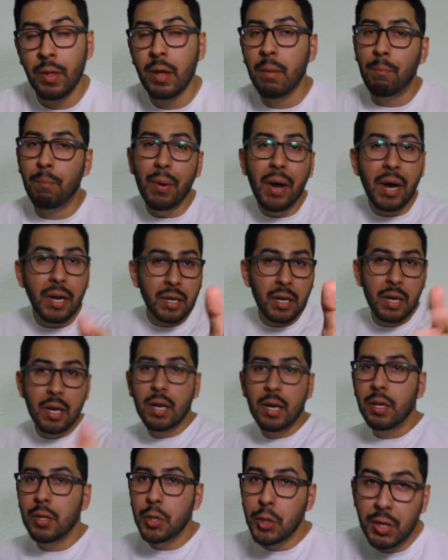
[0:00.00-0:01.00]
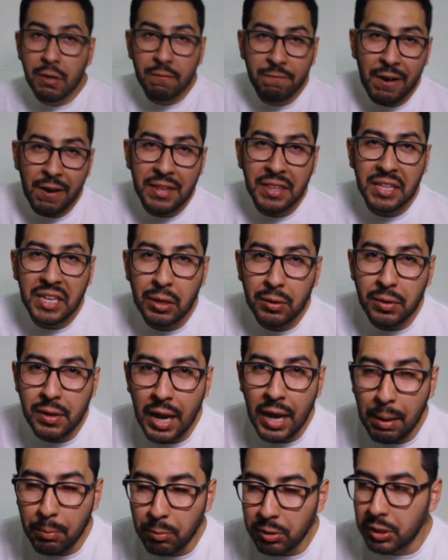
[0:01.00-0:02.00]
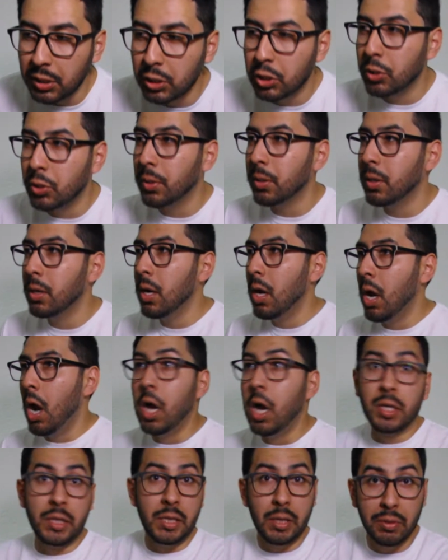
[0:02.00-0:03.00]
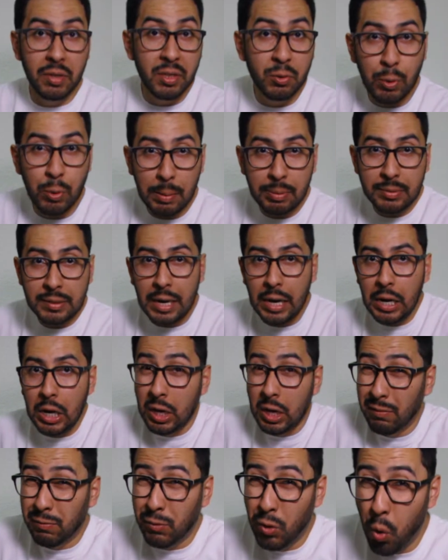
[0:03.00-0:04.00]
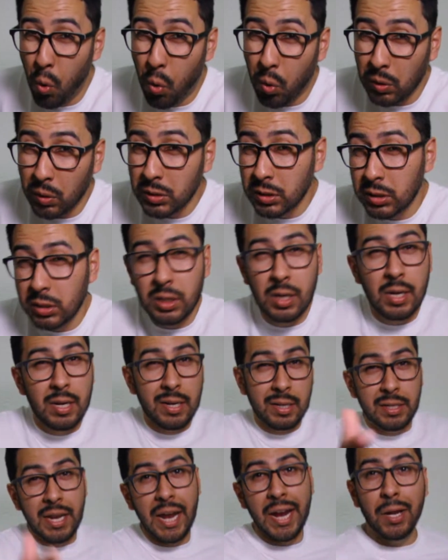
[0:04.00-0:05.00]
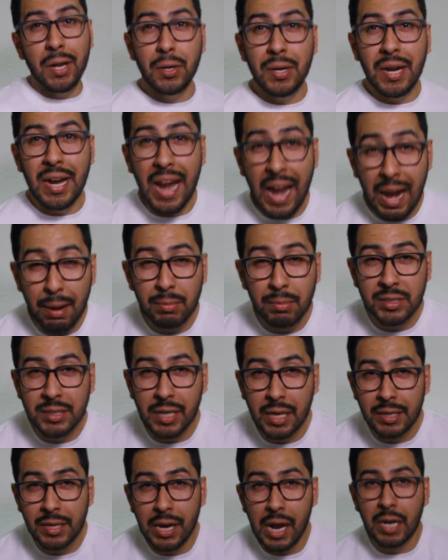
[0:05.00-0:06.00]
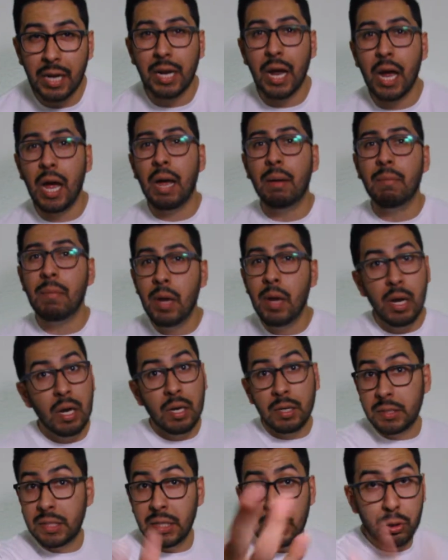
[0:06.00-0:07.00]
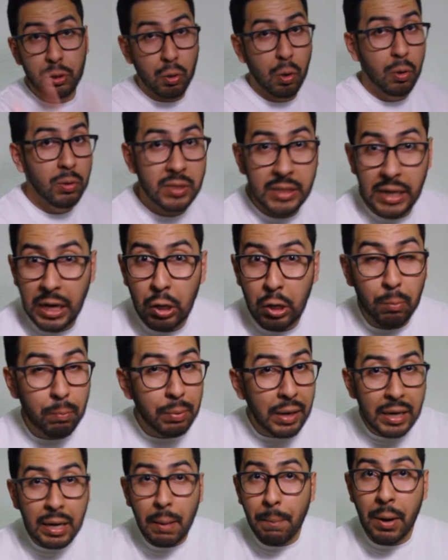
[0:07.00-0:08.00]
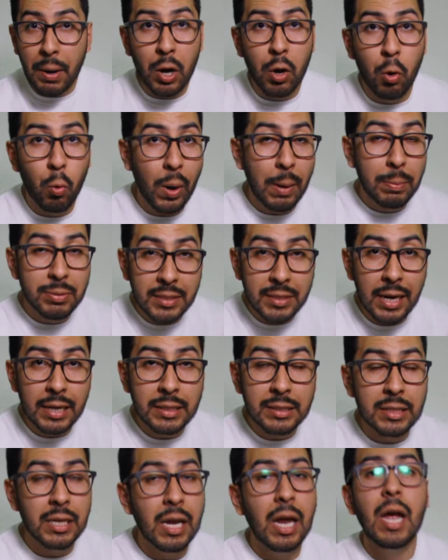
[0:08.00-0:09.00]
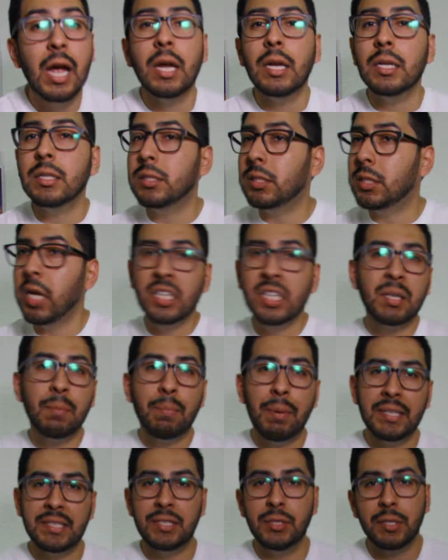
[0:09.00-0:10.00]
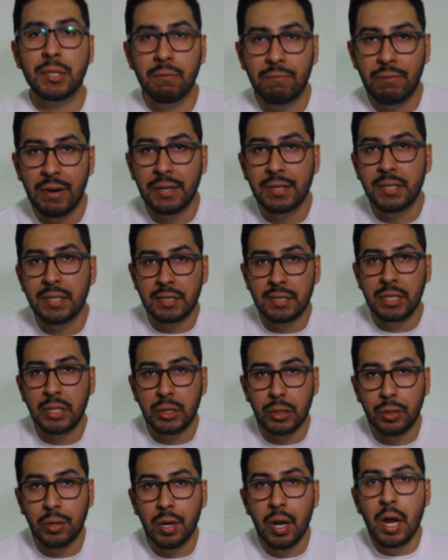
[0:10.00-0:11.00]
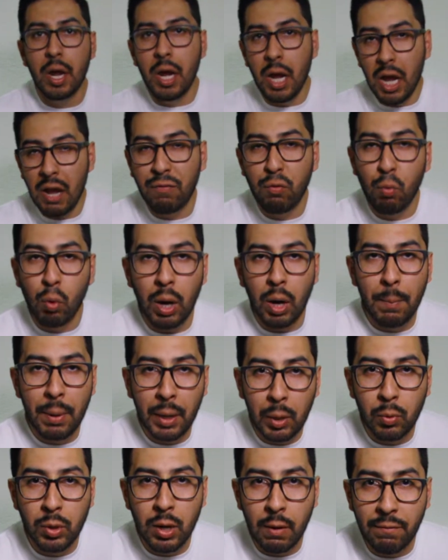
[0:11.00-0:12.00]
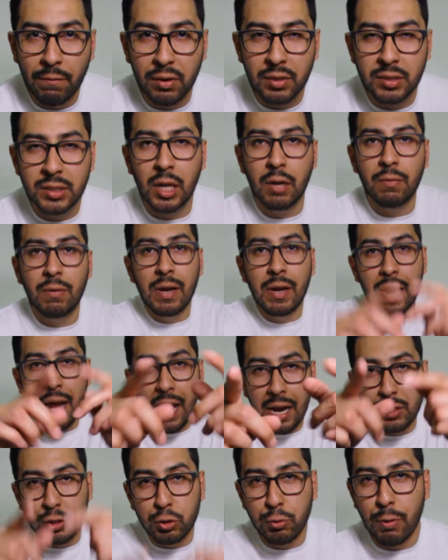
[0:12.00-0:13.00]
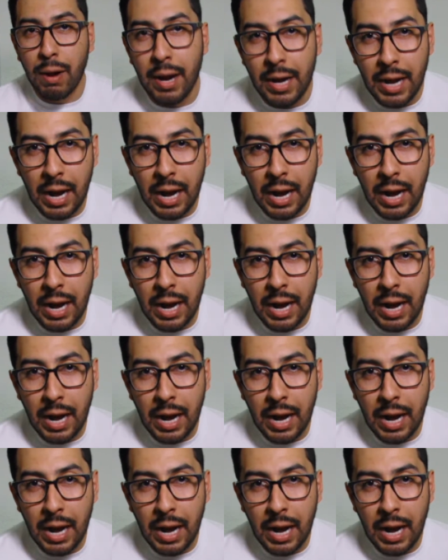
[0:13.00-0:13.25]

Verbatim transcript: But you can find the Gildan Hammer t-shirt on Gildan's website, of course. Take a look at Amazon.com, t-shirt wholesale or blank apparel websites. Tons of places you can find this t-shirt if you want to pick one up for yourself and try it